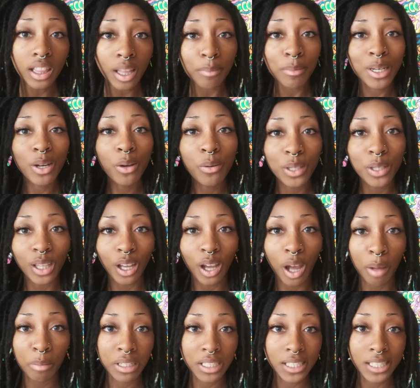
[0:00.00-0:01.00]
Let me know in the
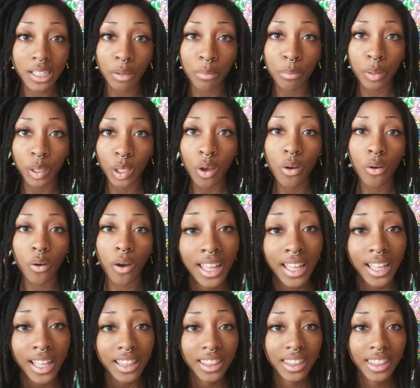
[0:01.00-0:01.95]
comments down below.